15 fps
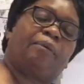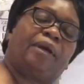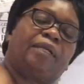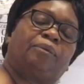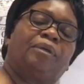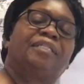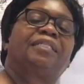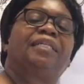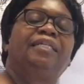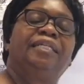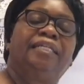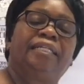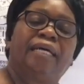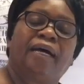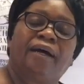White was the
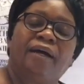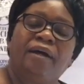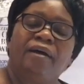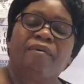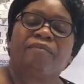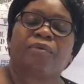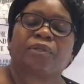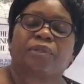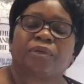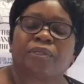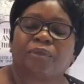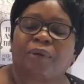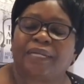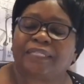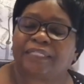leader for those
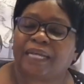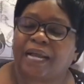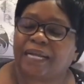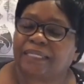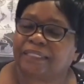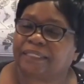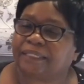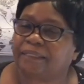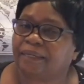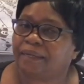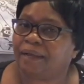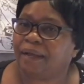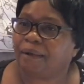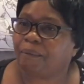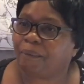who are judged
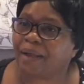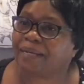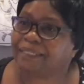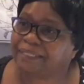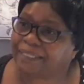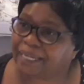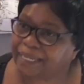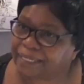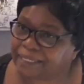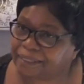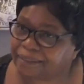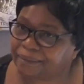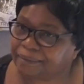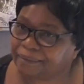while dead.